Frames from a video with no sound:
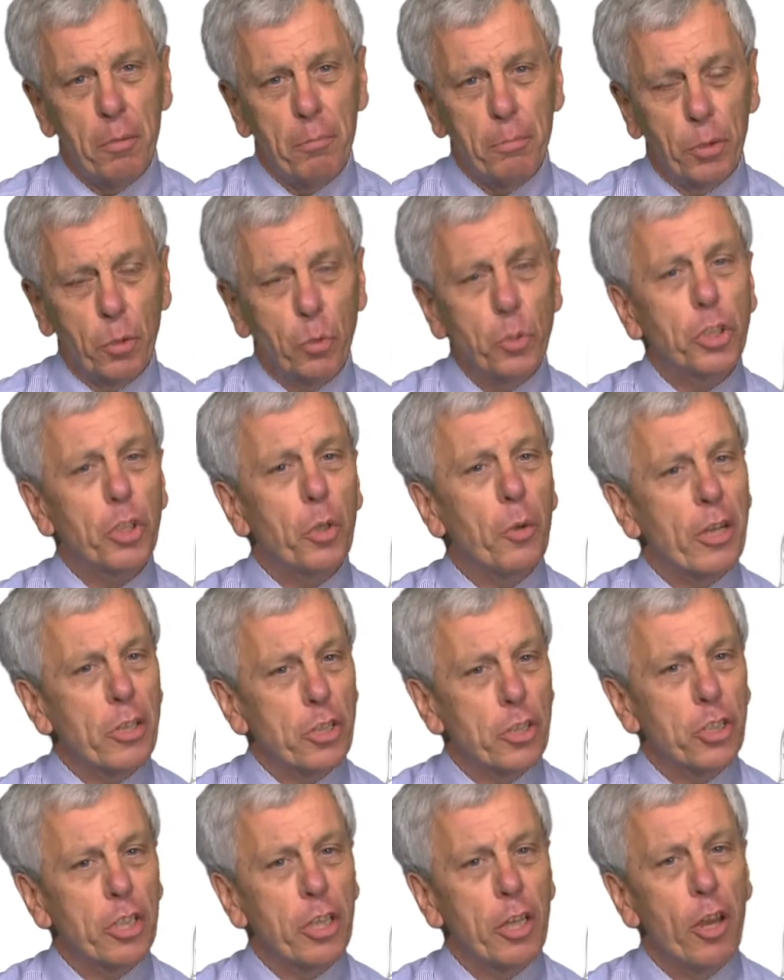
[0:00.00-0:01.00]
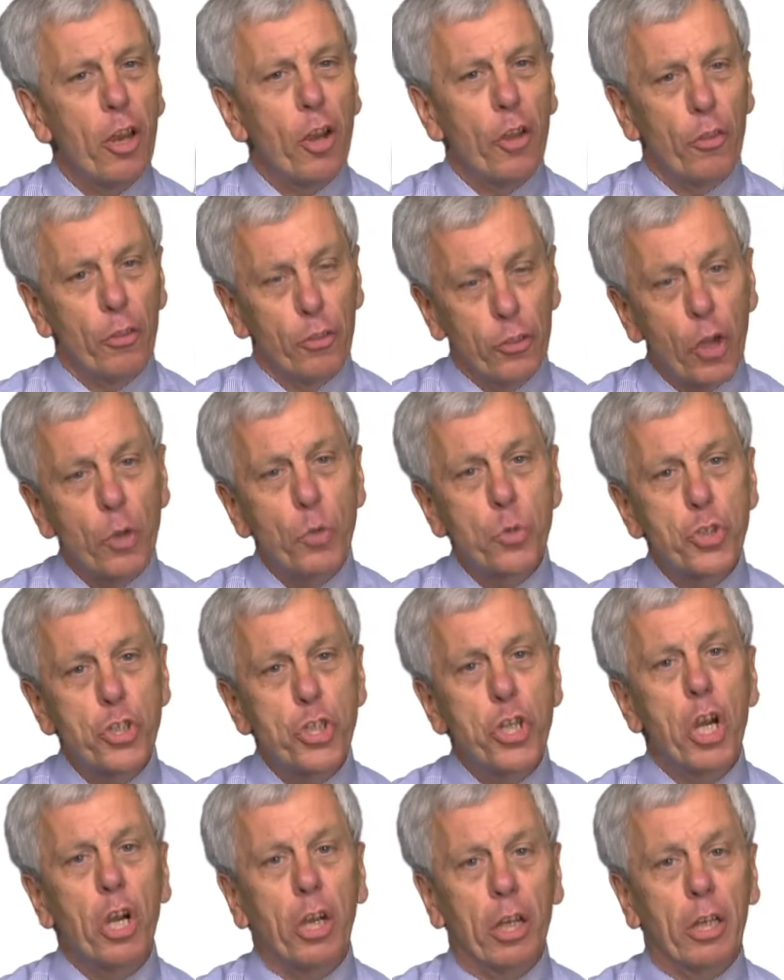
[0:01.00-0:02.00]
but also actually those
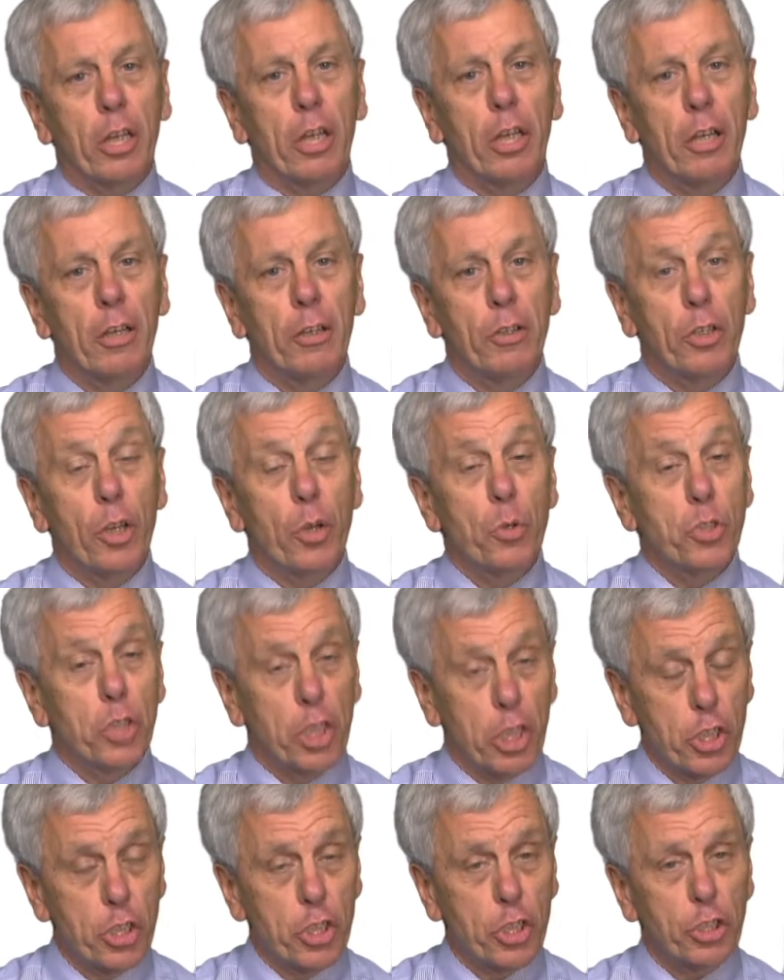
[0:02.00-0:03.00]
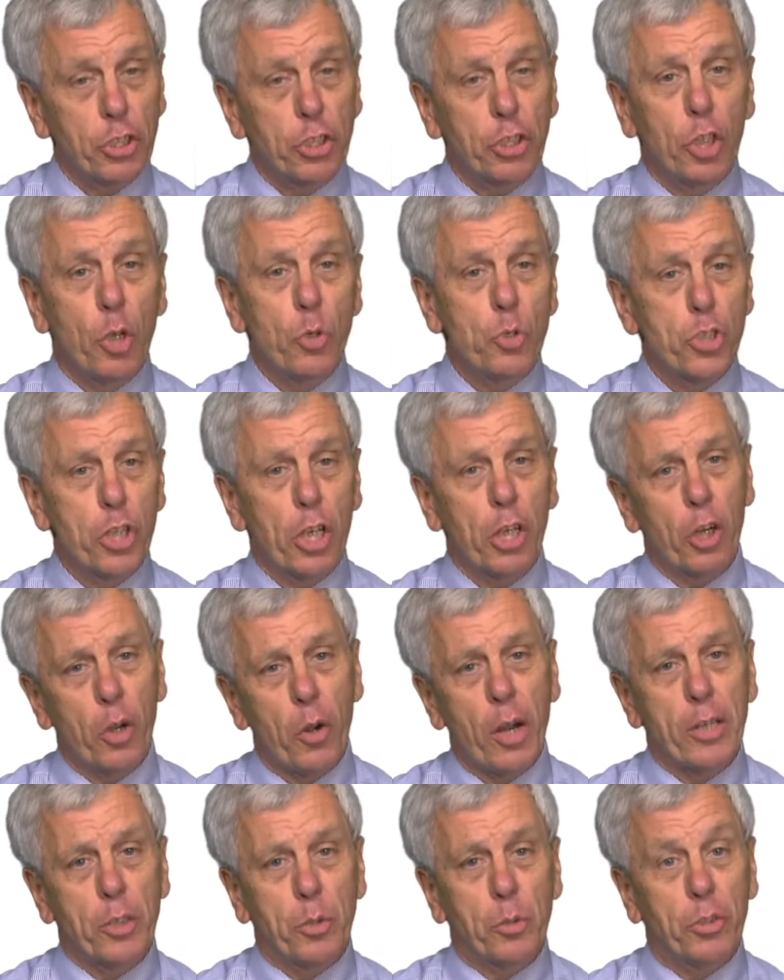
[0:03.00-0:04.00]
young teachers, those young
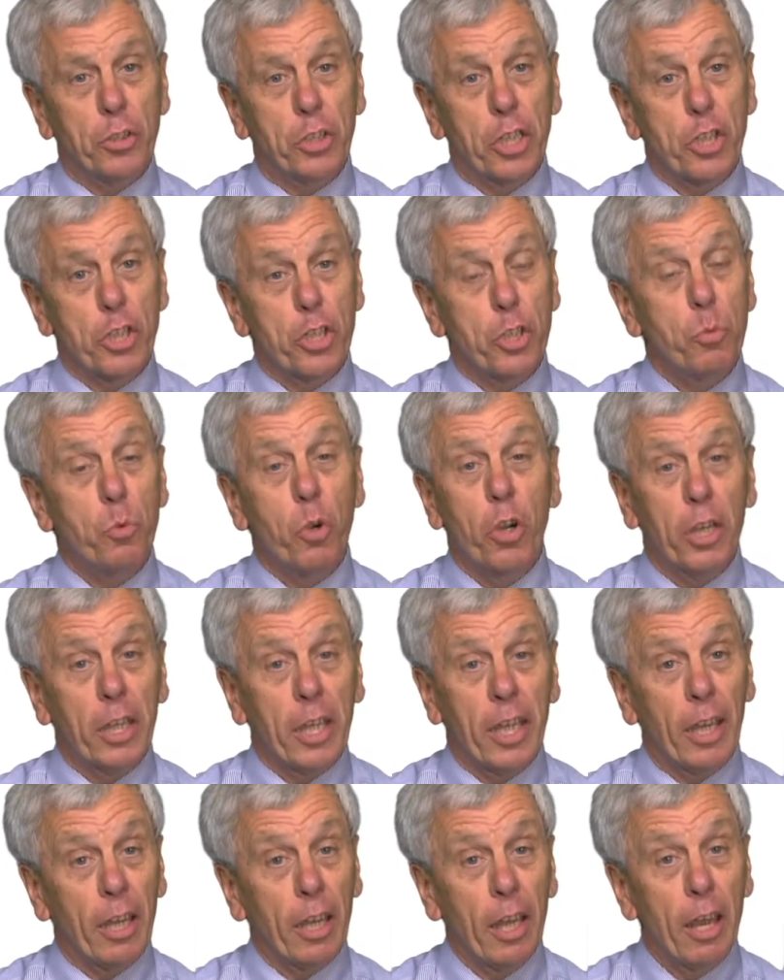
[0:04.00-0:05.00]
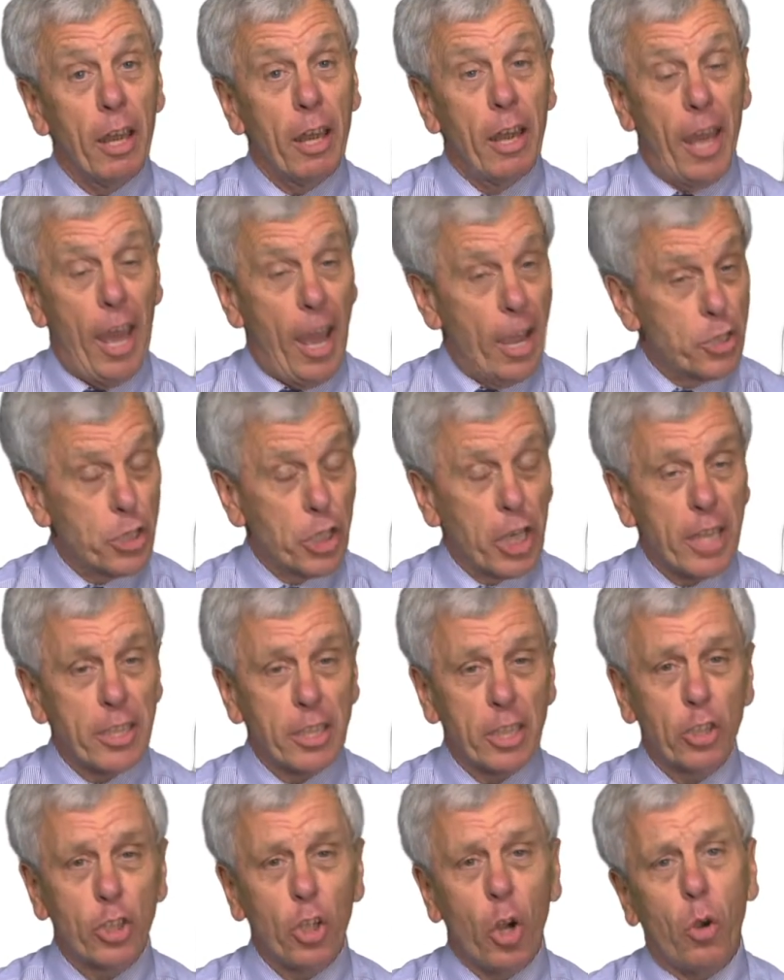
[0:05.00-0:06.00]
graduates actually working,
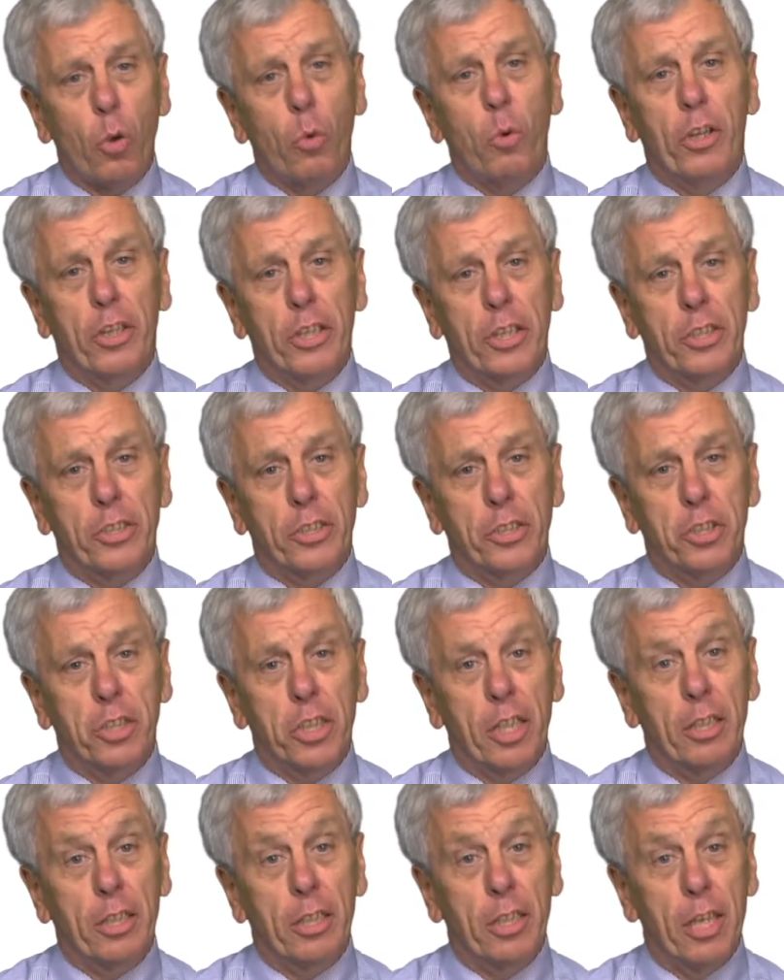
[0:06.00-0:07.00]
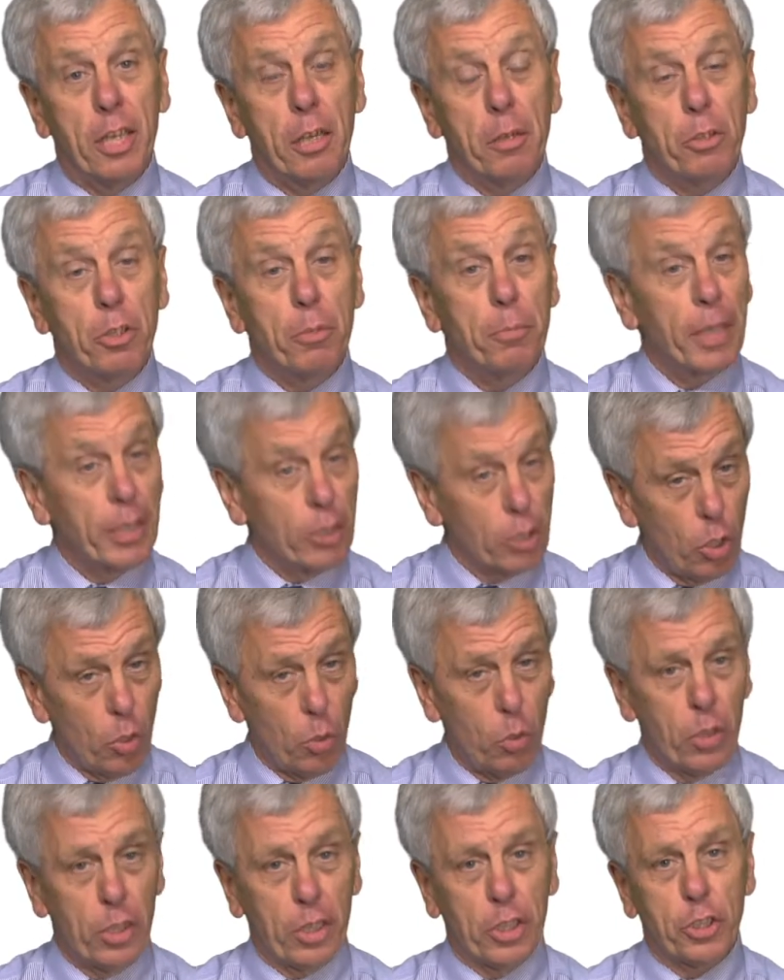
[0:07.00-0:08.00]
educating dock workers in the big
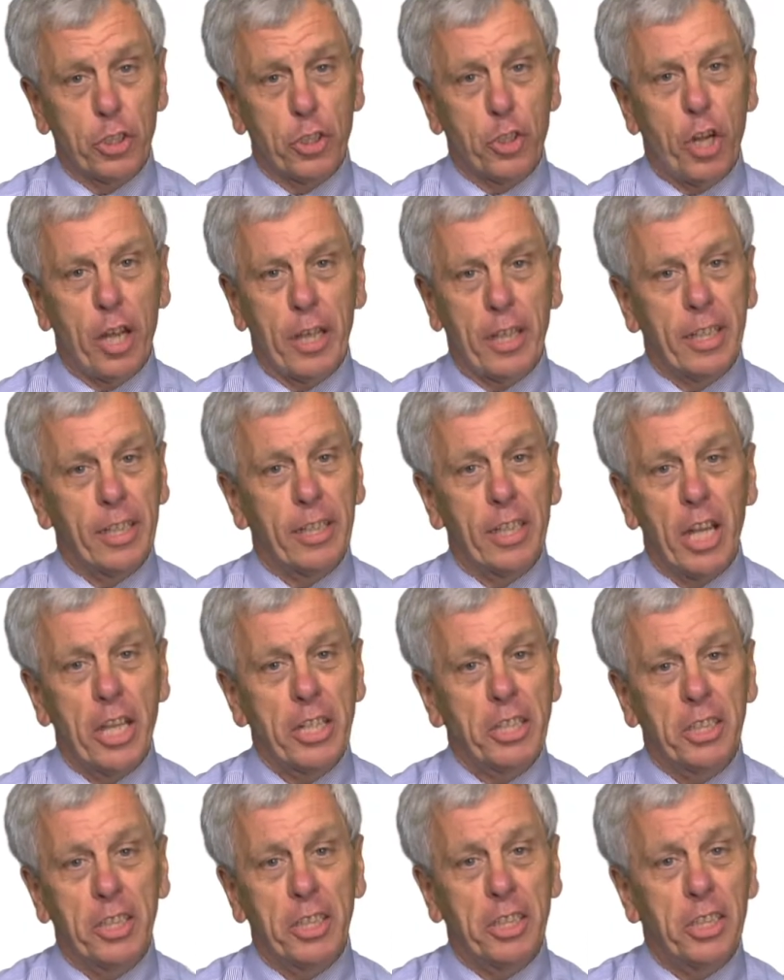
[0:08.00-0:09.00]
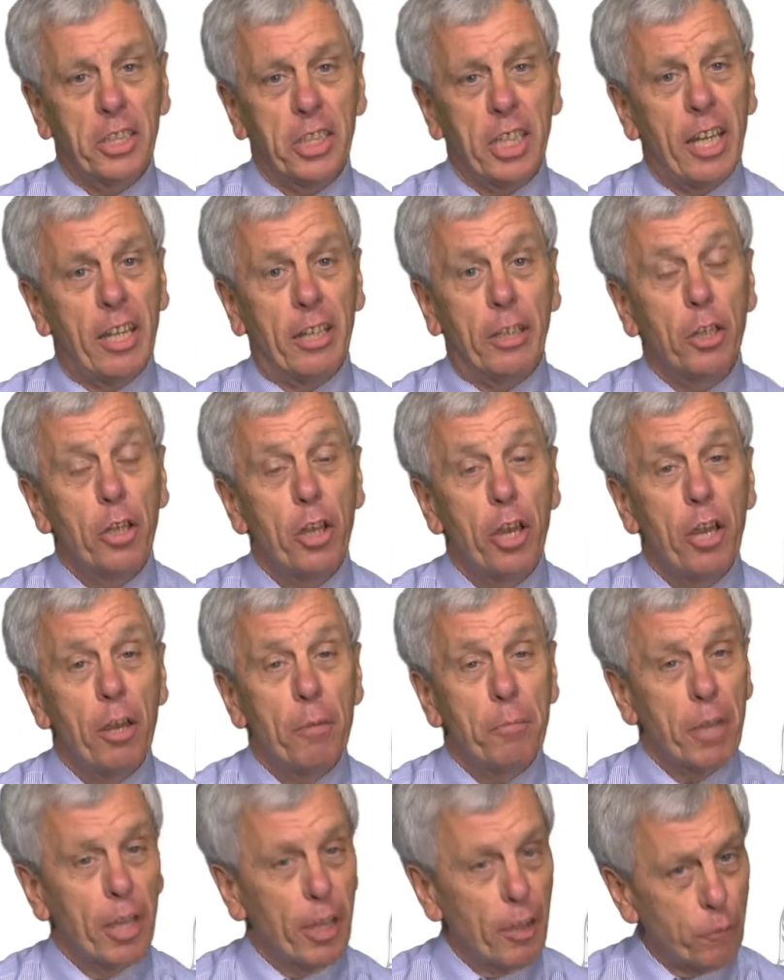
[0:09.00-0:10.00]
dock workers strike in 1910,
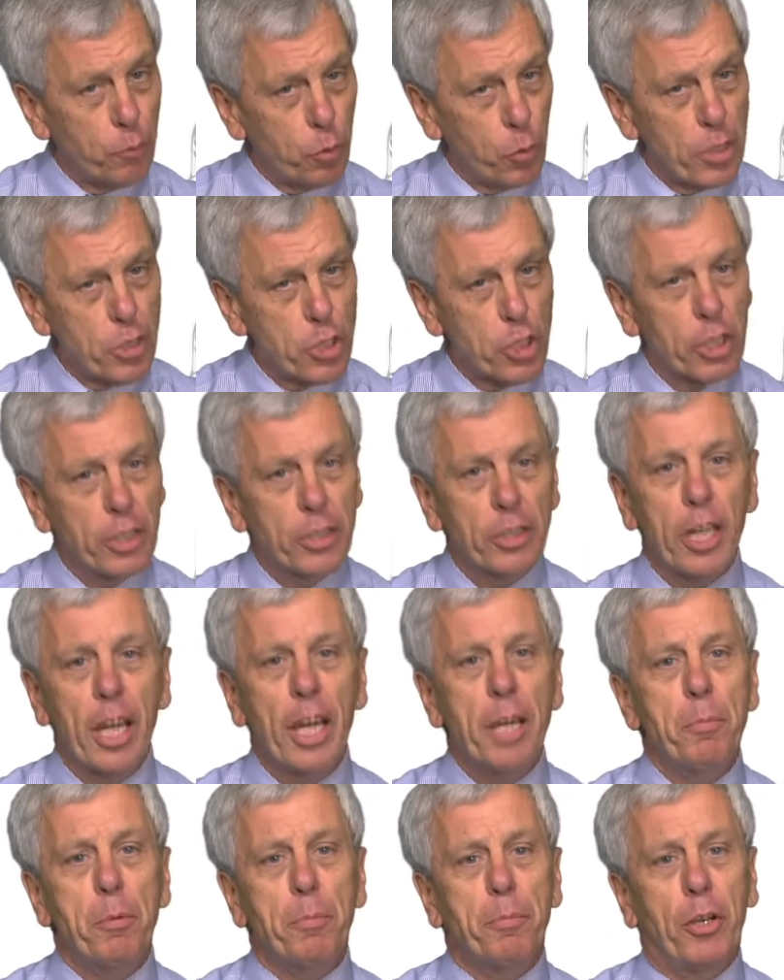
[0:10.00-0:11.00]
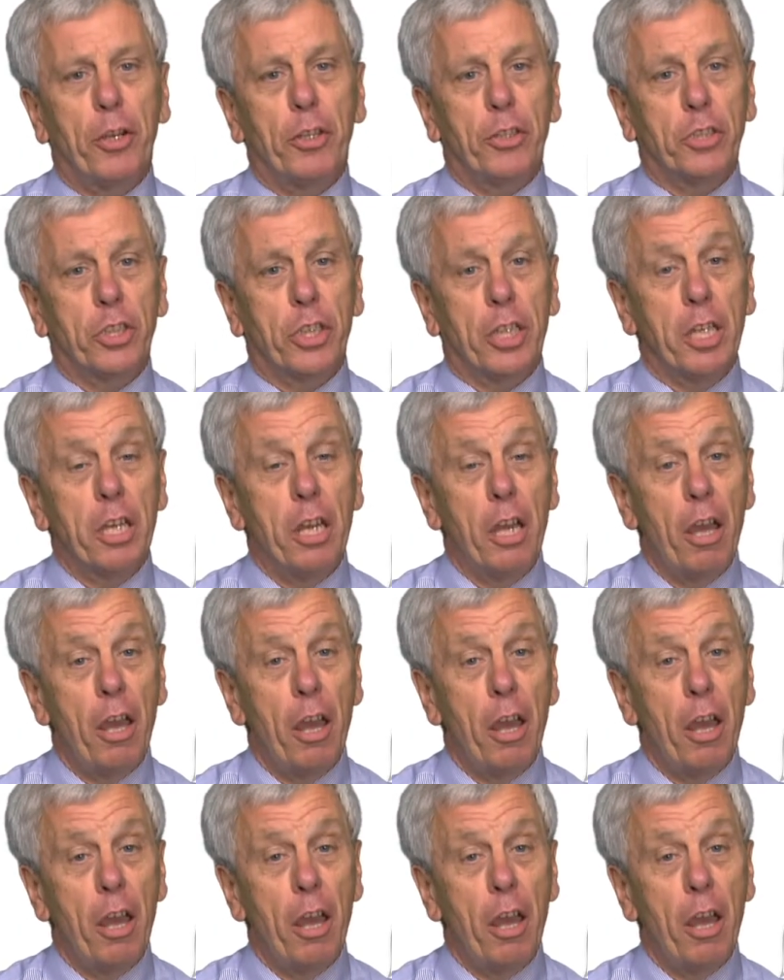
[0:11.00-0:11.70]
being influential in the Labour Party,